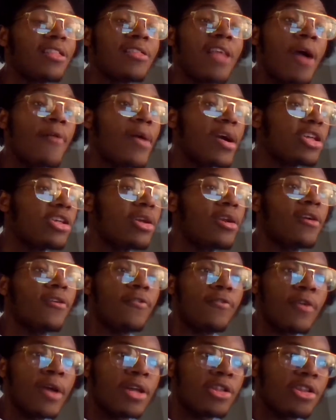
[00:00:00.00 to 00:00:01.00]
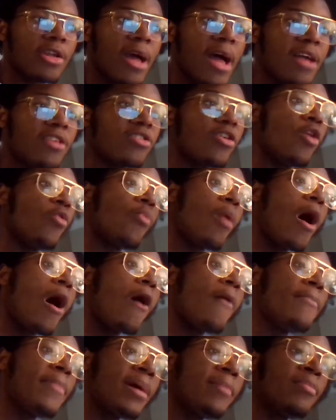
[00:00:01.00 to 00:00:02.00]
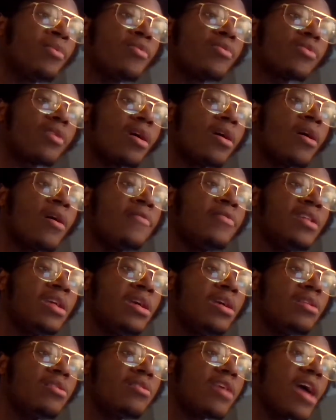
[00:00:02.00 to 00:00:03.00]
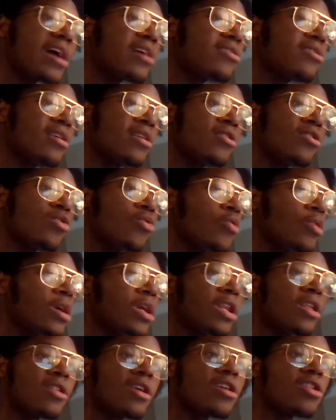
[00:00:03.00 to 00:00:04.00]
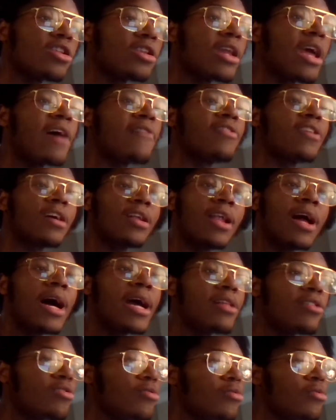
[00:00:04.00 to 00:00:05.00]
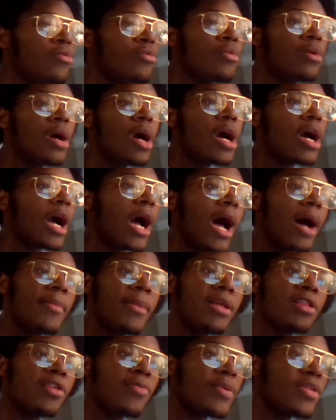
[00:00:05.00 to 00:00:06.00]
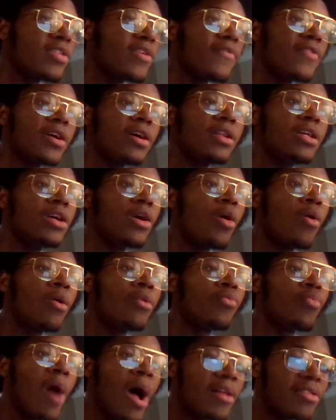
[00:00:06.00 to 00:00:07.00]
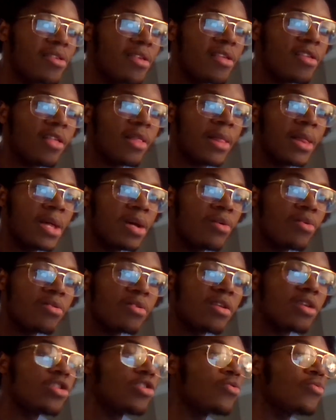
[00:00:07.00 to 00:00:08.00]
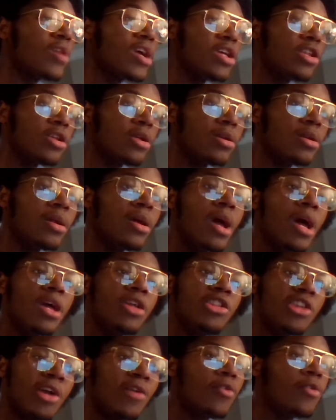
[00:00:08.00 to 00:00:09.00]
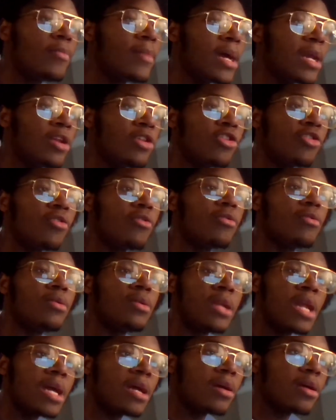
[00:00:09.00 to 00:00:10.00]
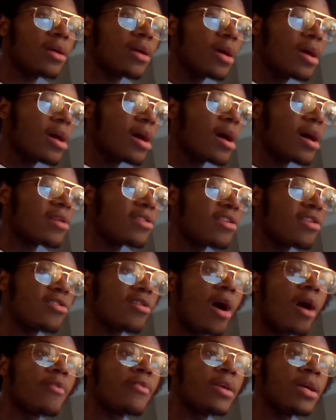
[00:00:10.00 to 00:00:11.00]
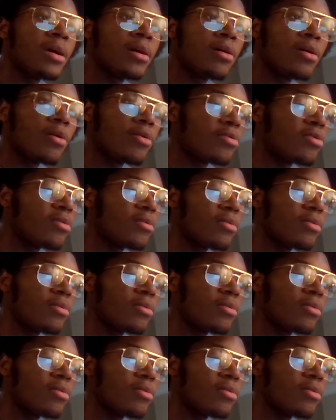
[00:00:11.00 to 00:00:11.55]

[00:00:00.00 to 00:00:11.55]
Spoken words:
the direction of the franchise. While members of the Texans organization have declined to comment specifically on Watson's legal situation, general manager Nick Casario